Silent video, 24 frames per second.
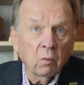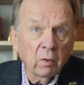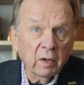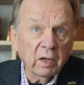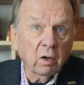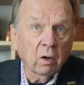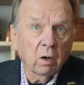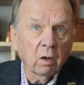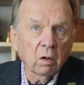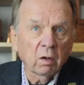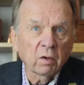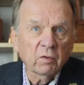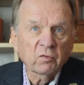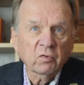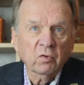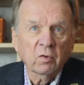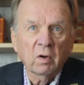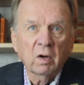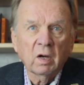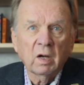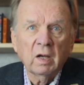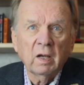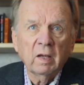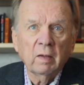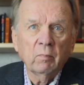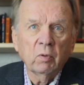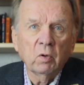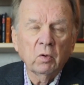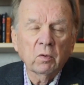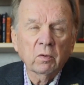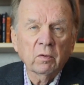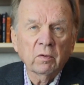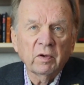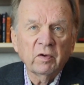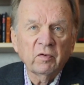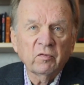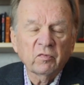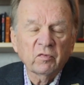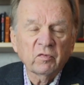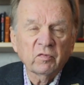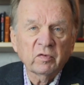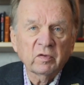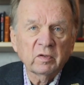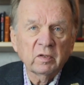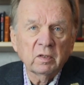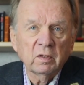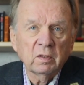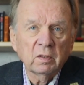we call a tribe who are
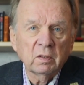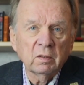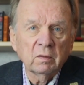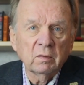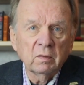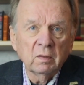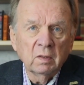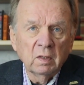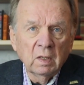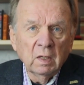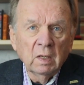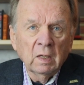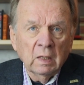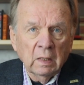interested in